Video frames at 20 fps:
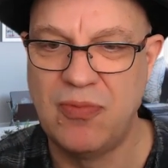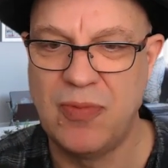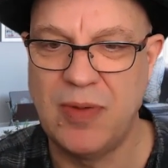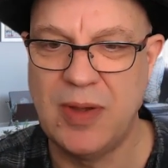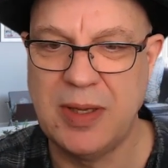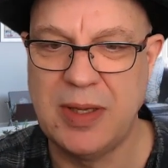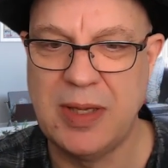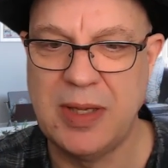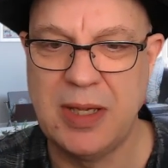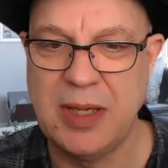
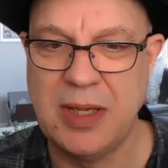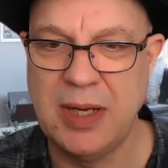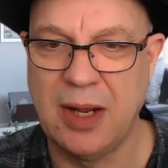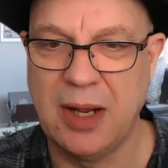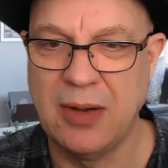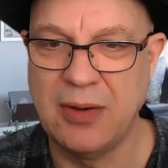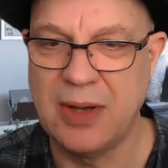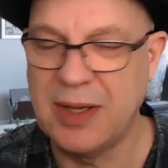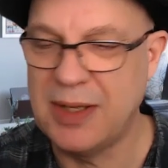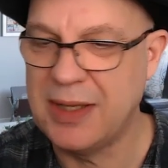
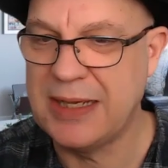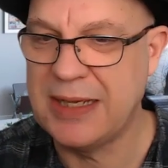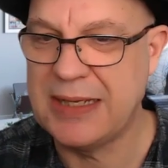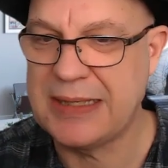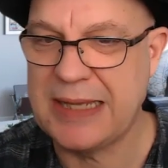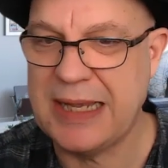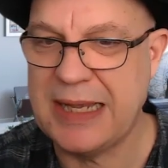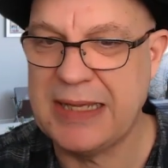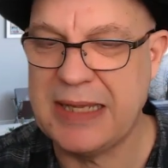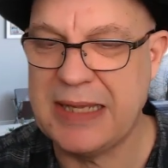
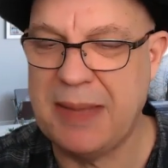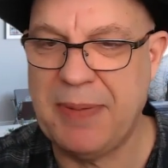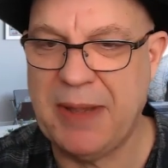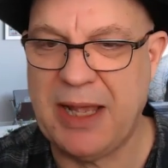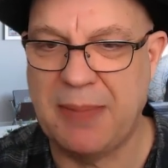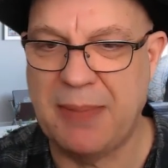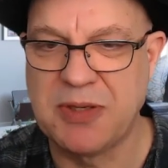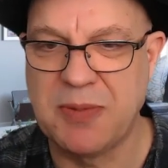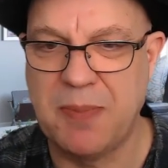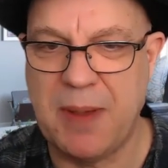it
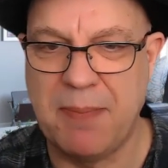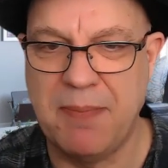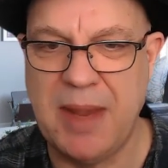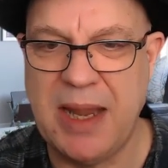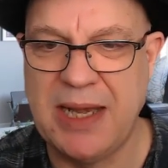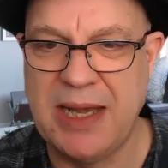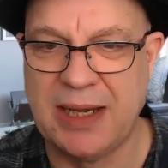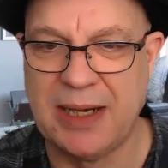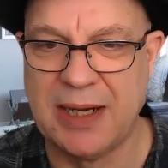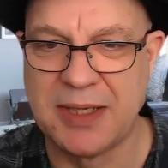becomes a bit
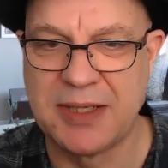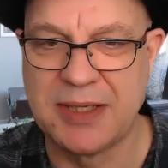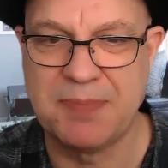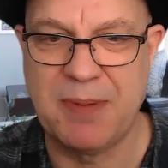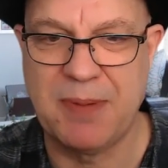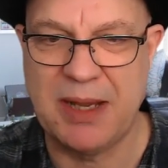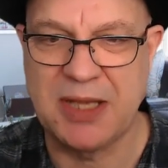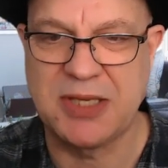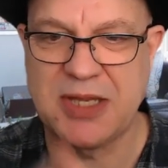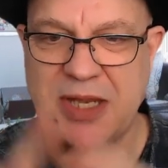meaningless,
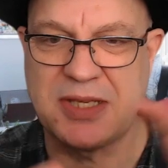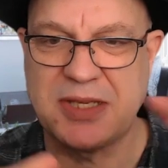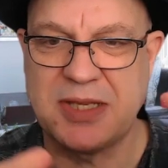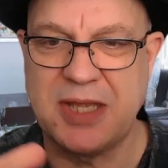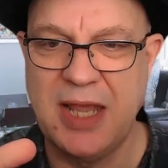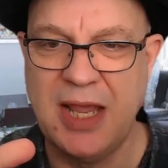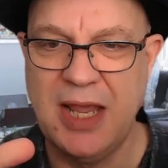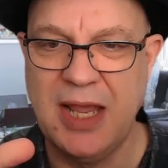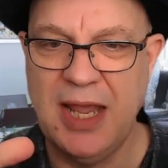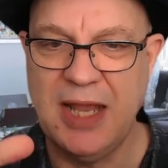because it's
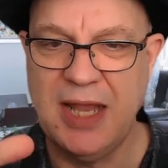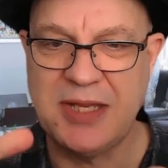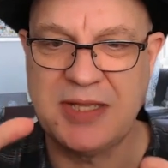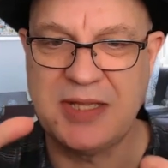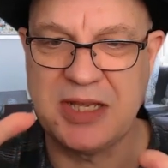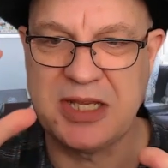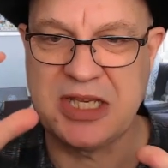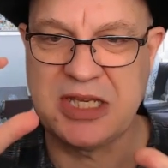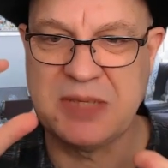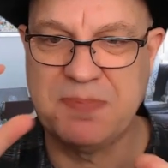
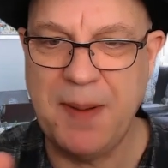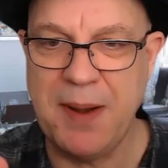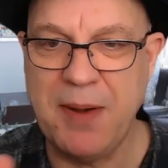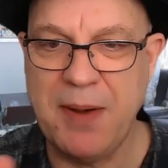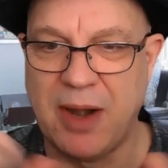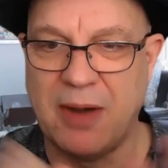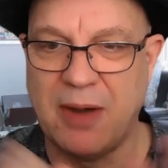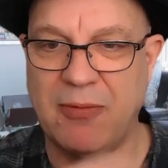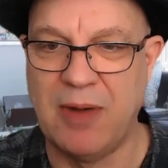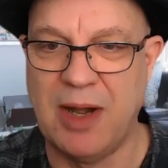the
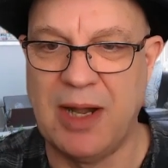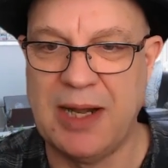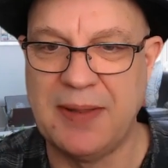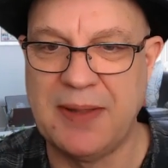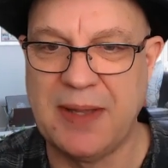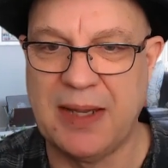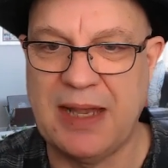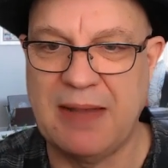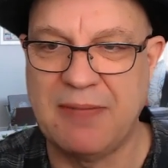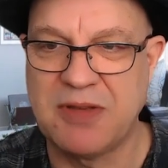spirit really
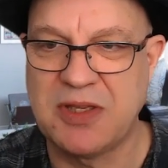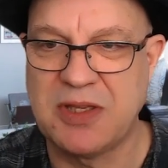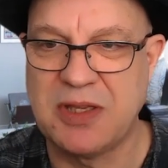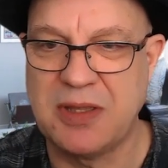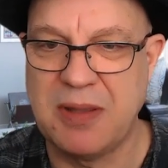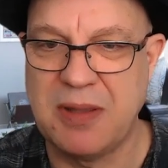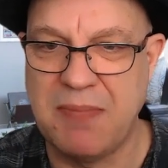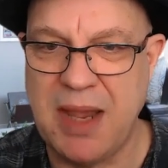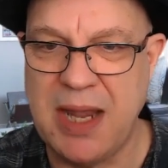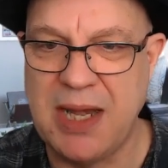that gives
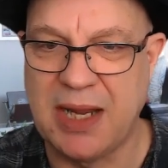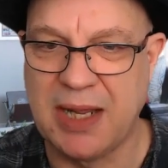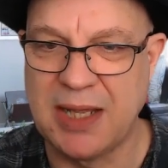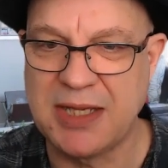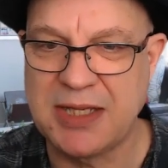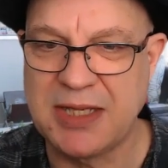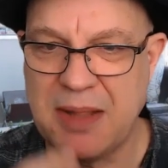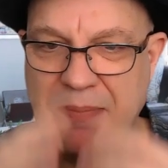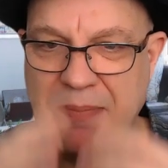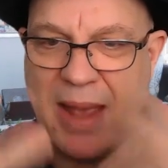the meaning.
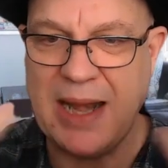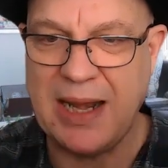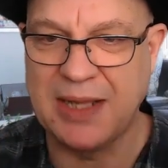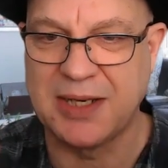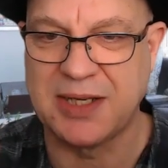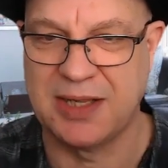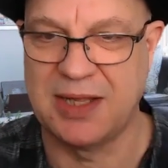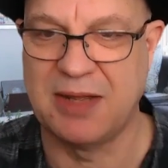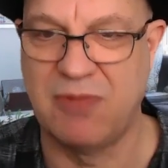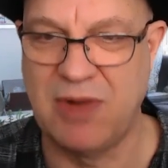It's the
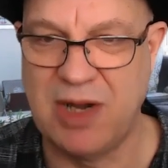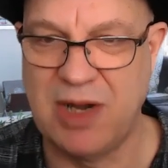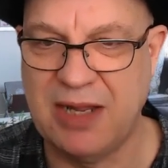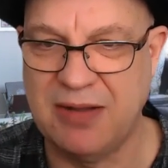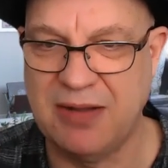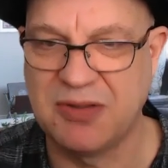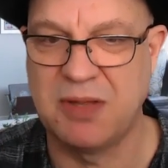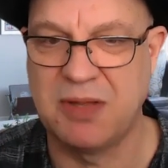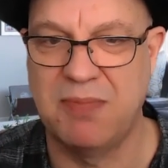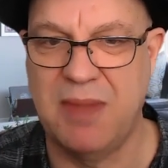melody that really
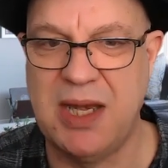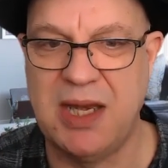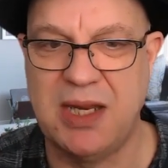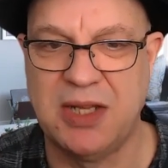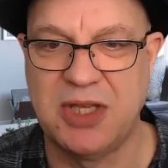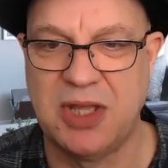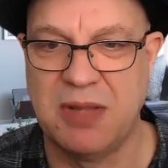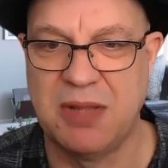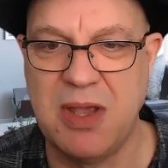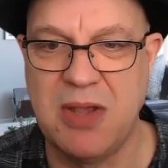gives the meaning
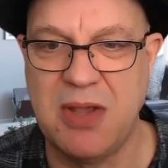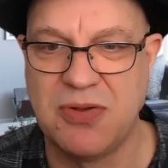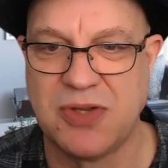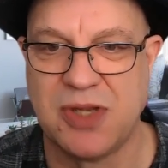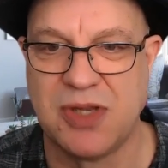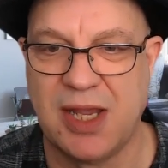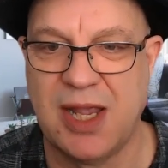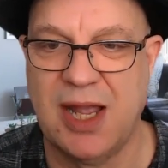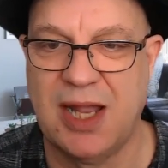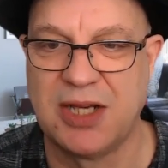to the
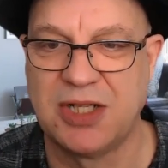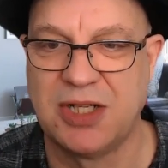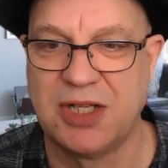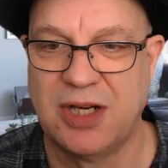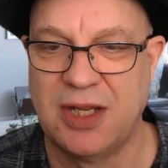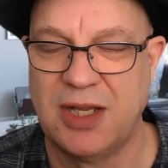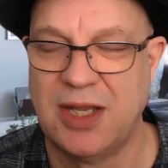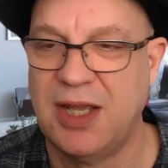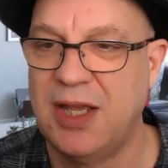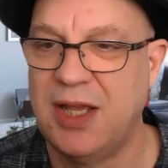music, actually.